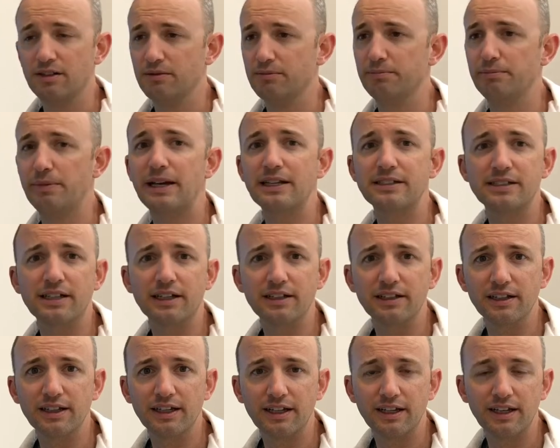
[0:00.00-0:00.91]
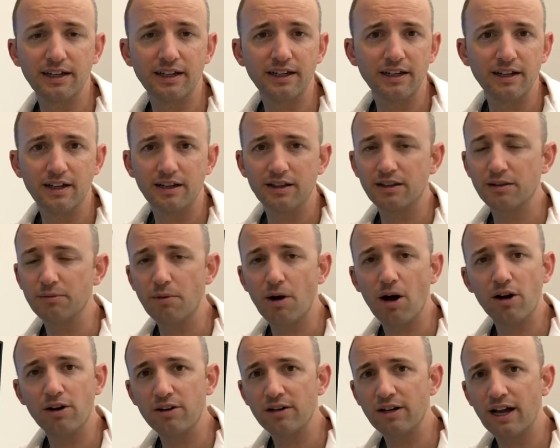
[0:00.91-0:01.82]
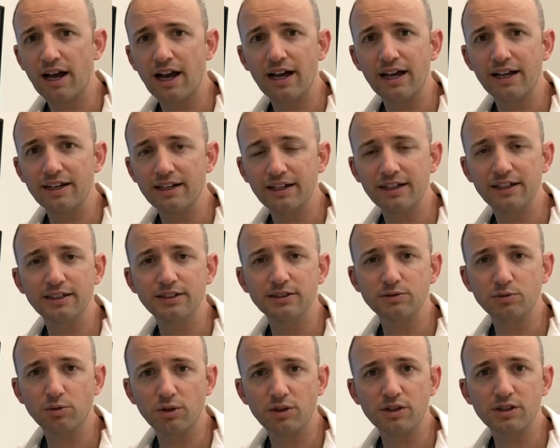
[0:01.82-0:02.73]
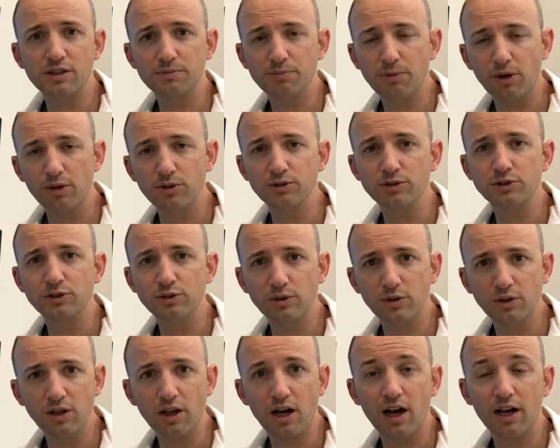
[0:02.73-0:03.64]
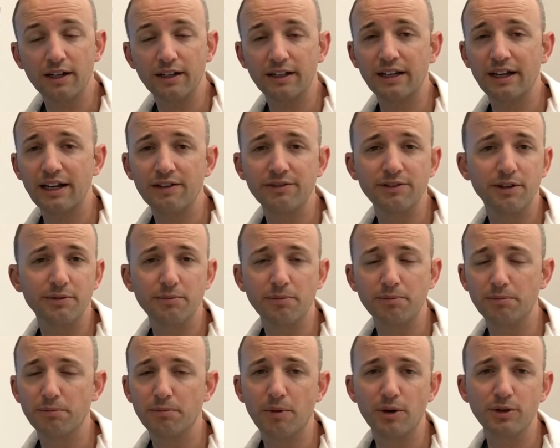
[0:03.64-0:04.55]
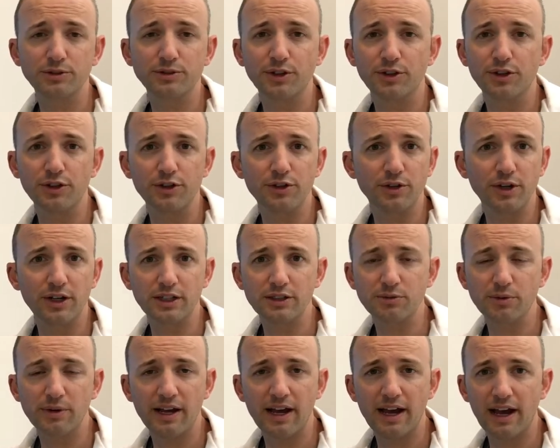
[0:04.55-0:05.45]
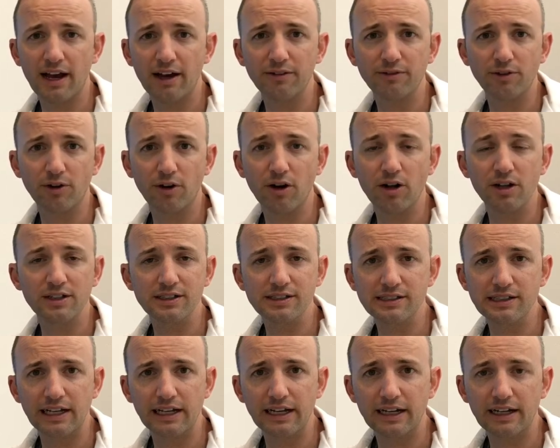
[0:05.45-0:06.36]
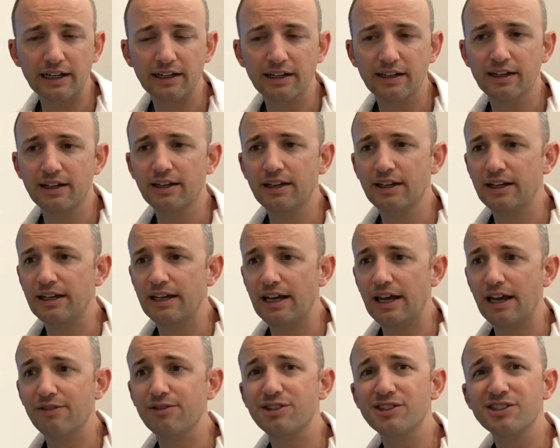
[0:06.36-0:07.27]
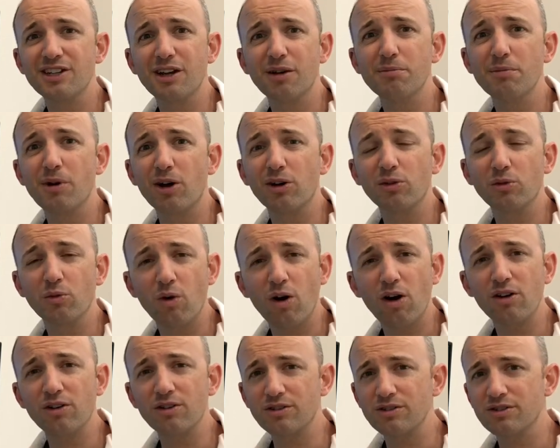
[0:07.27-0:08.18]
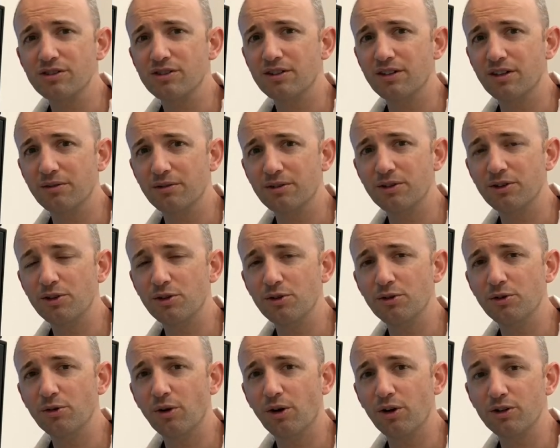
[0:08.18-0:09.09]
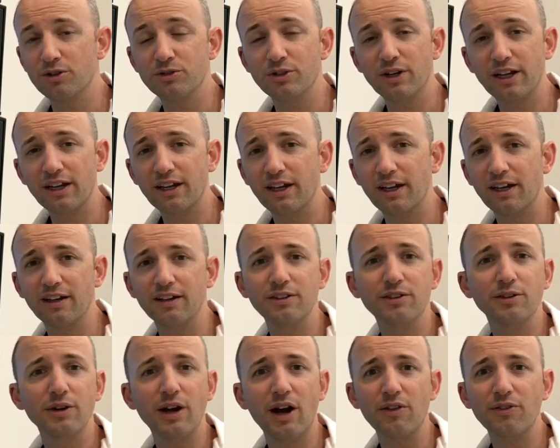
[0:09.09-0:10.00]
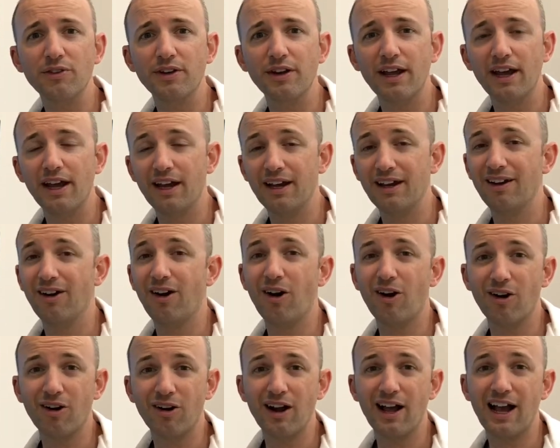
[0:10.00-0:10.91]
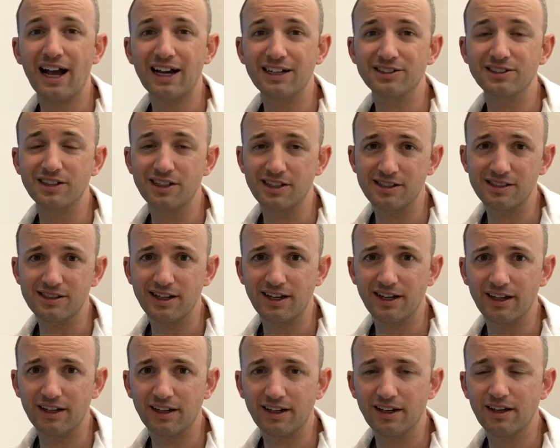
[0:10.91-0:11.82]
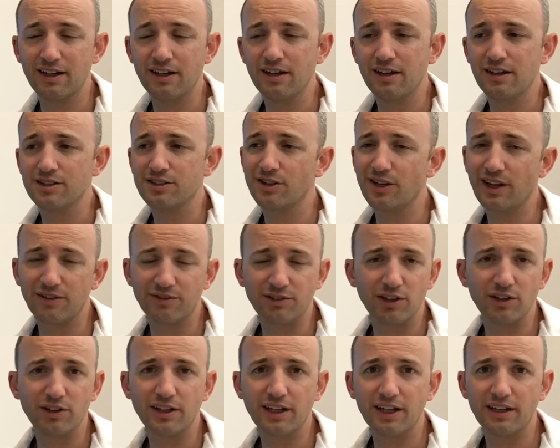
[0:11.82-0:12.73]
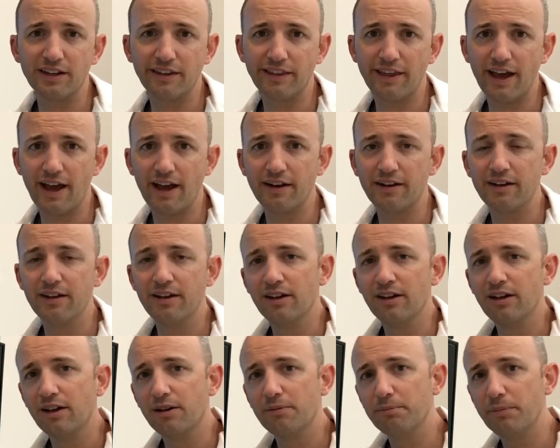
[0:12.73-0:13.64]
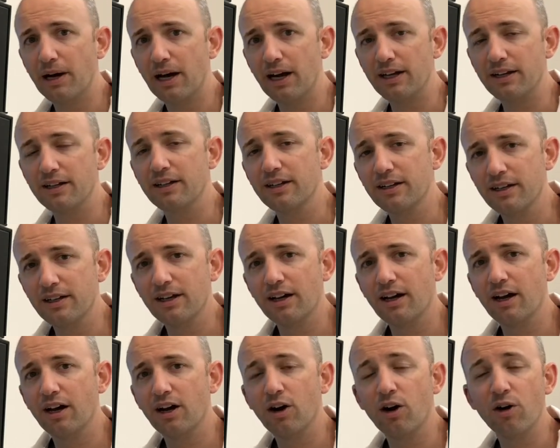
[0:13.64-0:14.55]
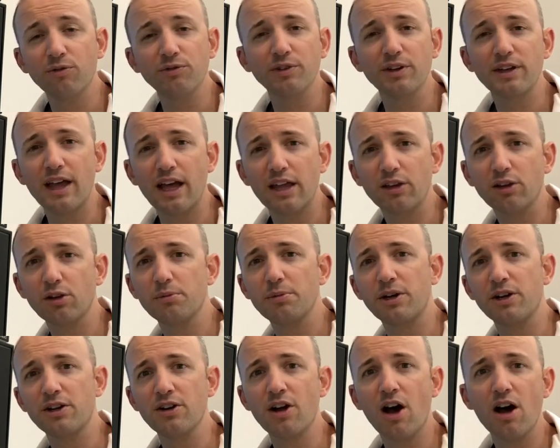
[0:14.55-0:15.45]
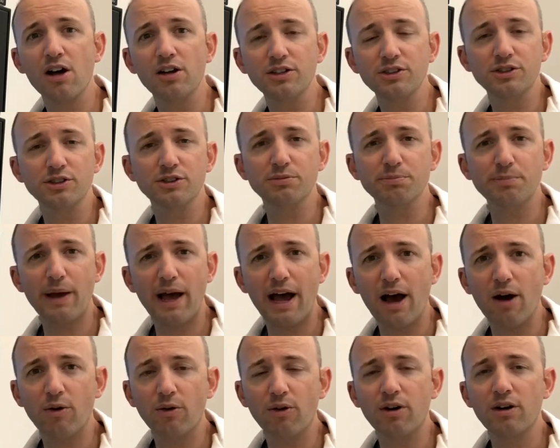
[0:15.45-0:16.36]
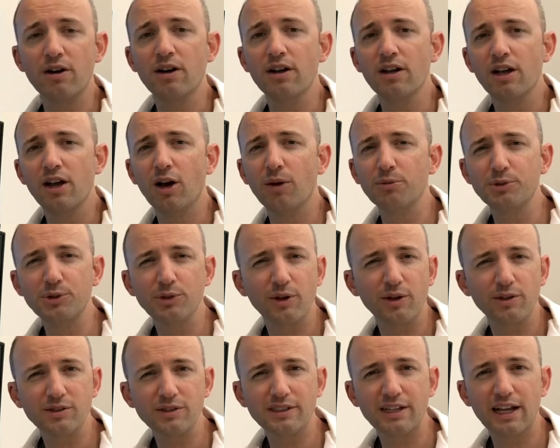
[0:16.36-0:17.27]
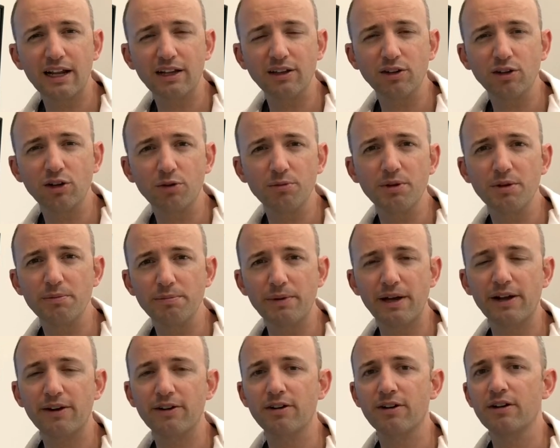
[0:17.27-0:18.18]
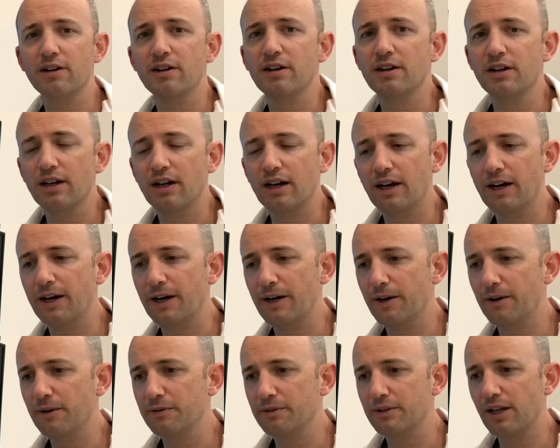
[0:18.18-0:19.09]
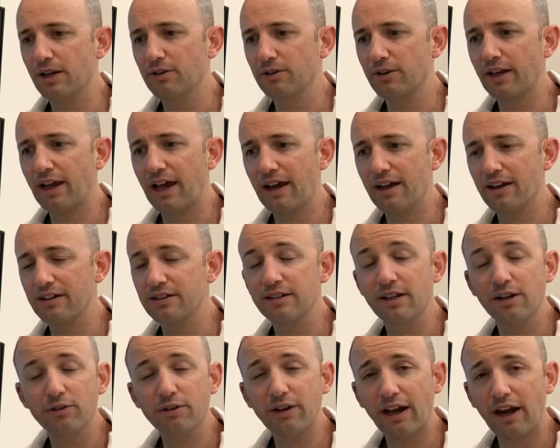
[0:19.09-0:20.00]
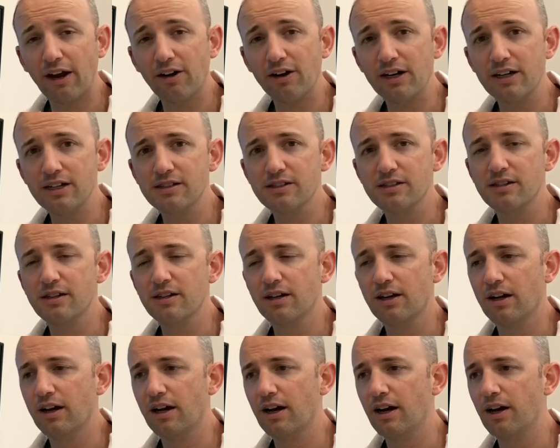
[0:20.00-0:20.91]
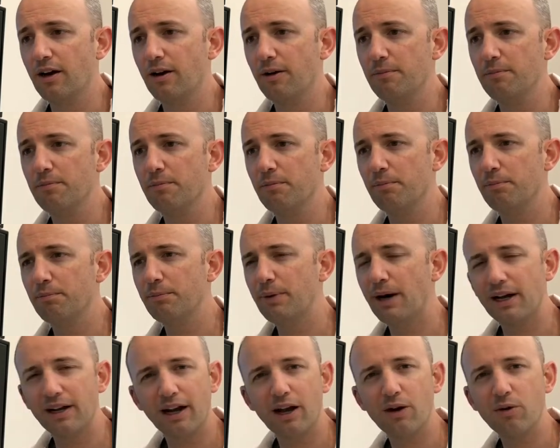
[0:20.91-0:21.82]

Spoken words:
Basically, the modern diet is we're exposed to a lot, and even most of the drinks we have are all acidic. Even some bottled waters that you are drinking throughout the day are actually acidic, so you have to look into that. But hopefully that little bit of knowledge is power, helps you understand a little bit better dental caries. But I